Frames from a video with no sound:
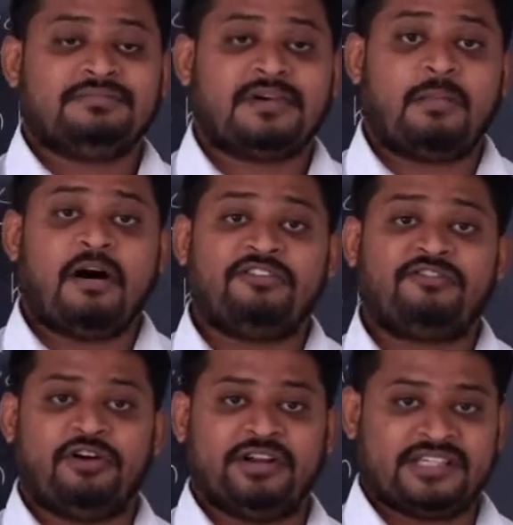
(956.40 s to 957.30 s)
about
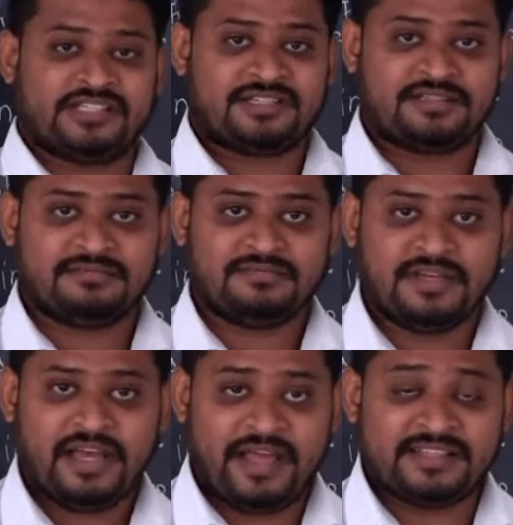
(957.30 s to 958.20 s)
forest.
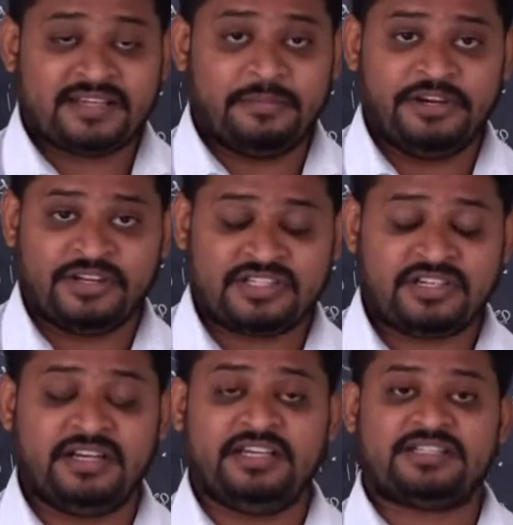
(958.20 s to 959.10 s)
And some
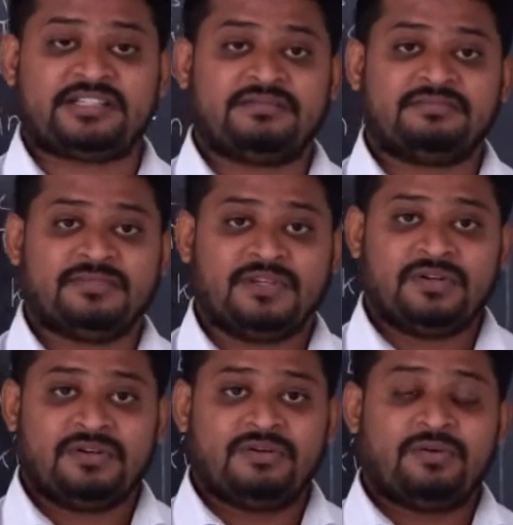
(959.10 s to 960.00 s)
industrialists
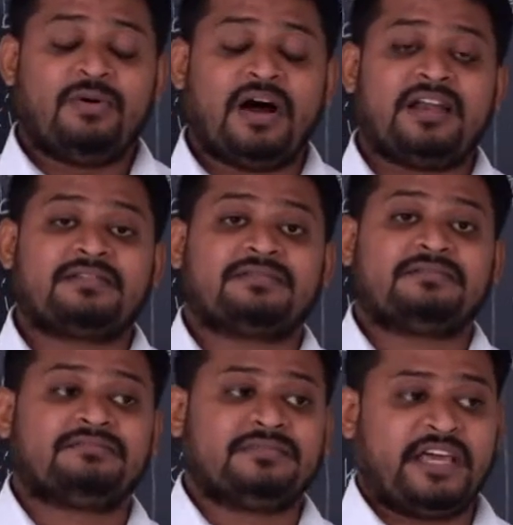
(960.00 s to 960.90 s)
who
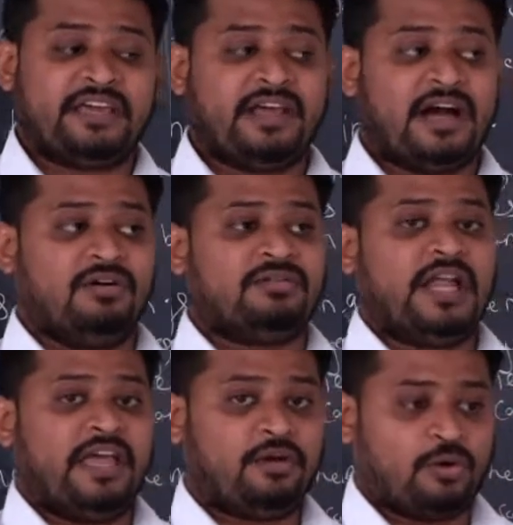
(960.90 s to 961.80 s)
are taking out like